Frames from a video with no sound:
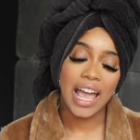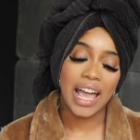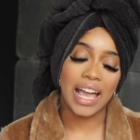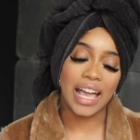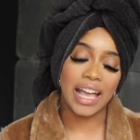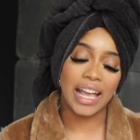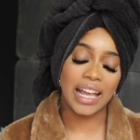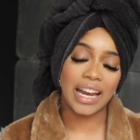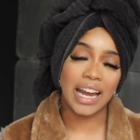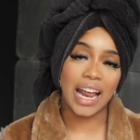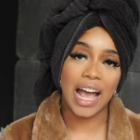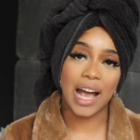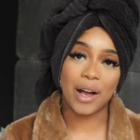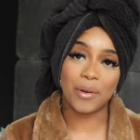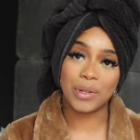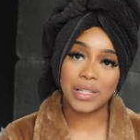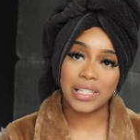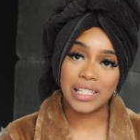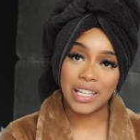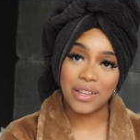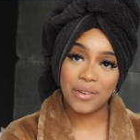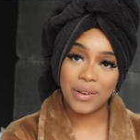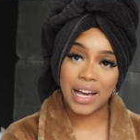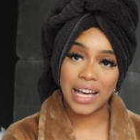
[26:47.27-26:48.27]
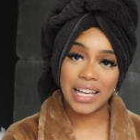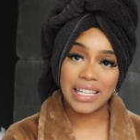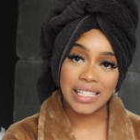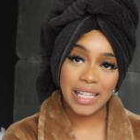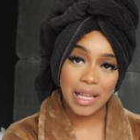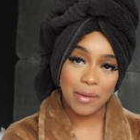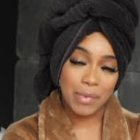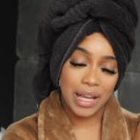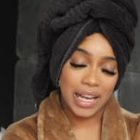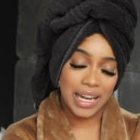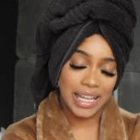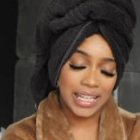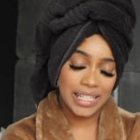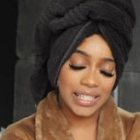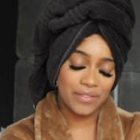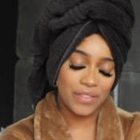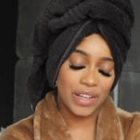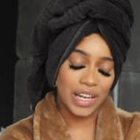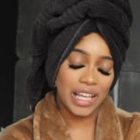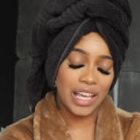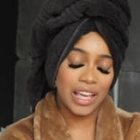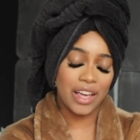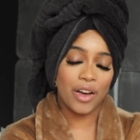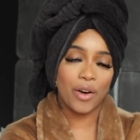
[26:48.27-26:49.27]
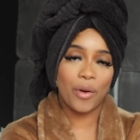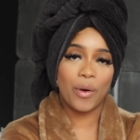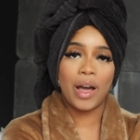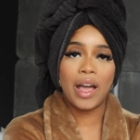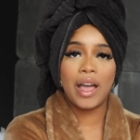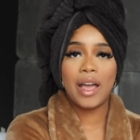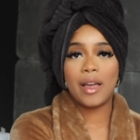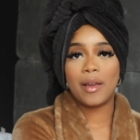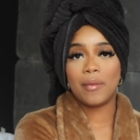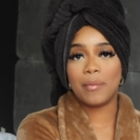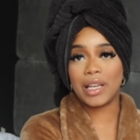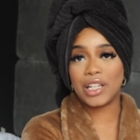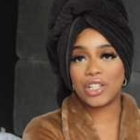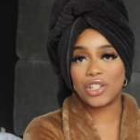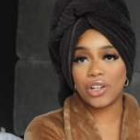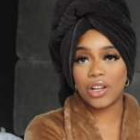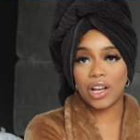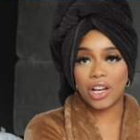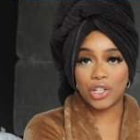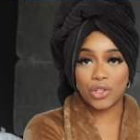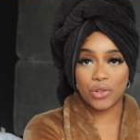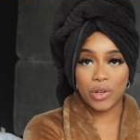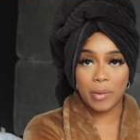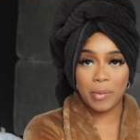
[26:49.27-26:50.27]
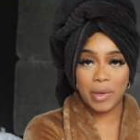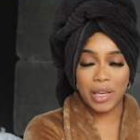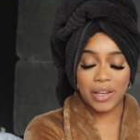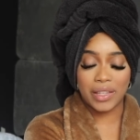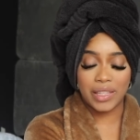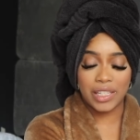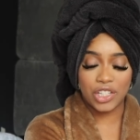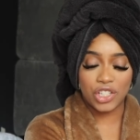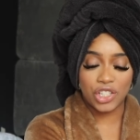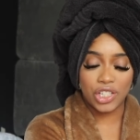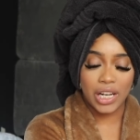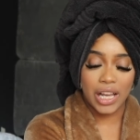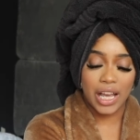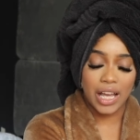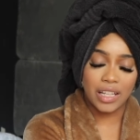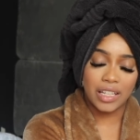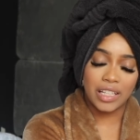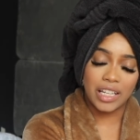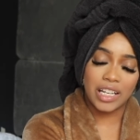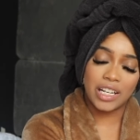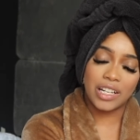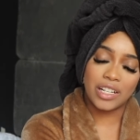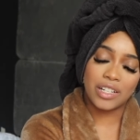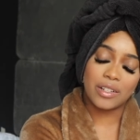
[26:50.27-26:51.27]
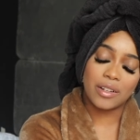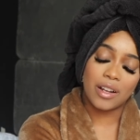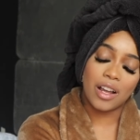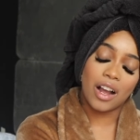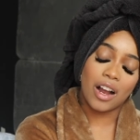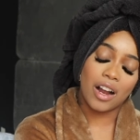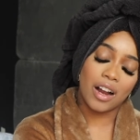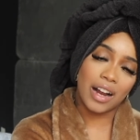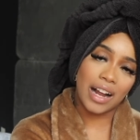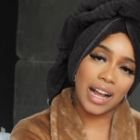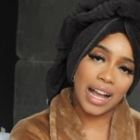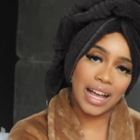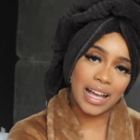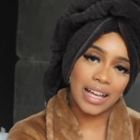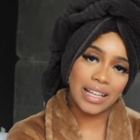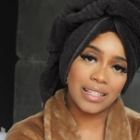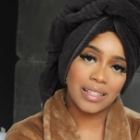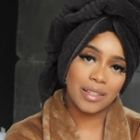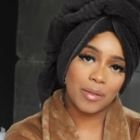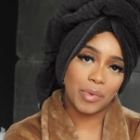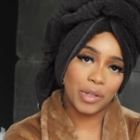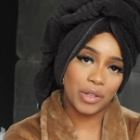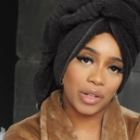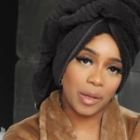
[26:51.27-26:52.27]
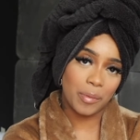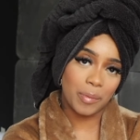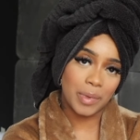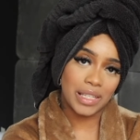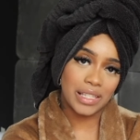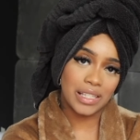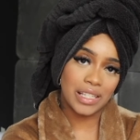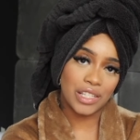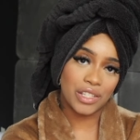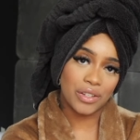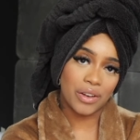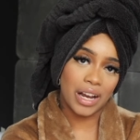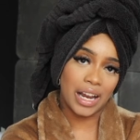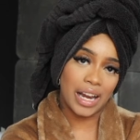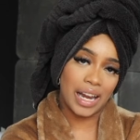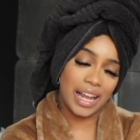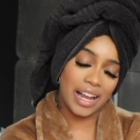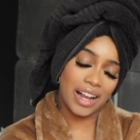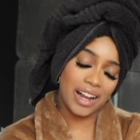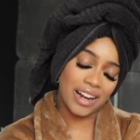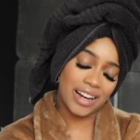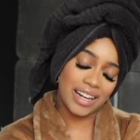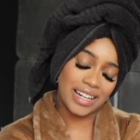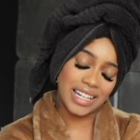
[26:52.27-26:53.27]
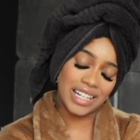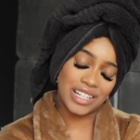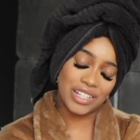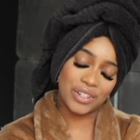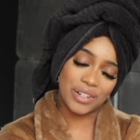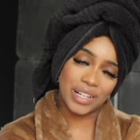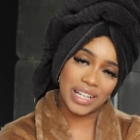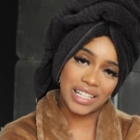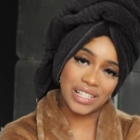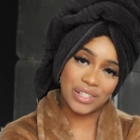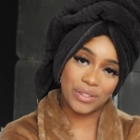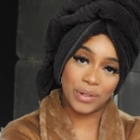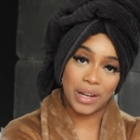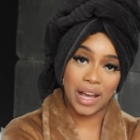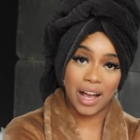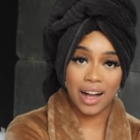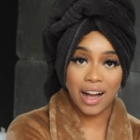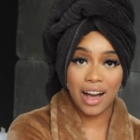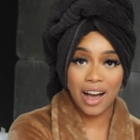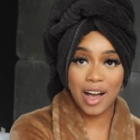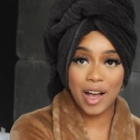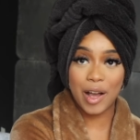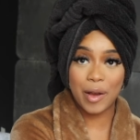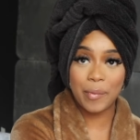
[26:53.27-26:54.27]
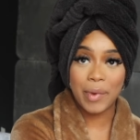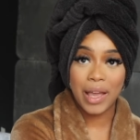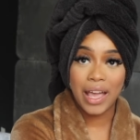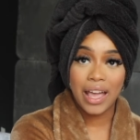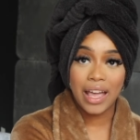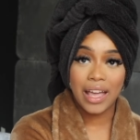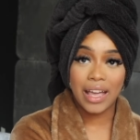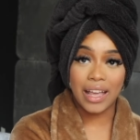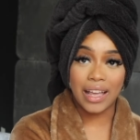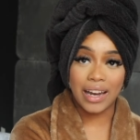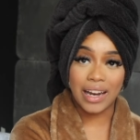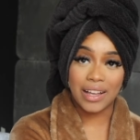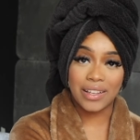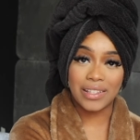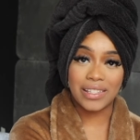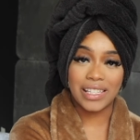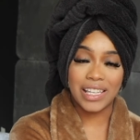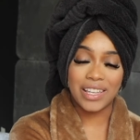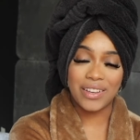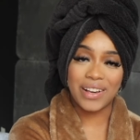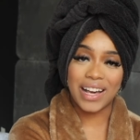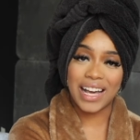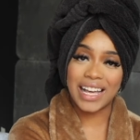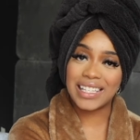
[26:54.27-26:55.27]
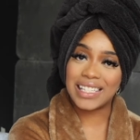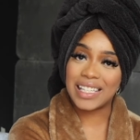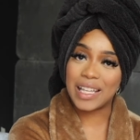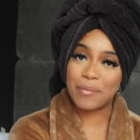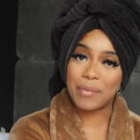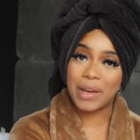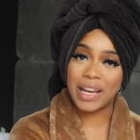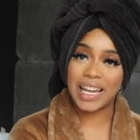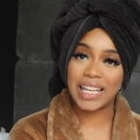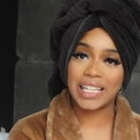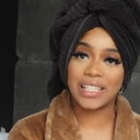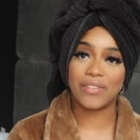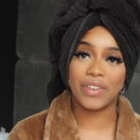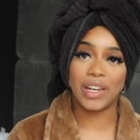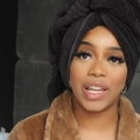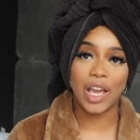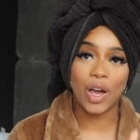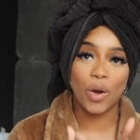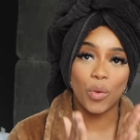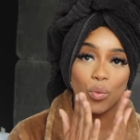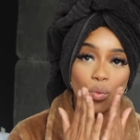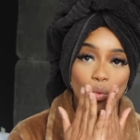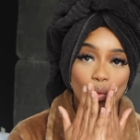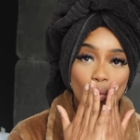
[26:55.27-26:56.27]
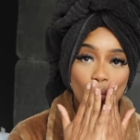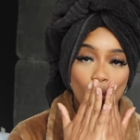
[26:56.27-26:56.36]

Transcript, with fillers: And I will see you guys in my next video. Make sure y'all join me on this challenge, Her Guide to Building Business Credit, her digital hustle dot com, and I'll see you guys in my next video.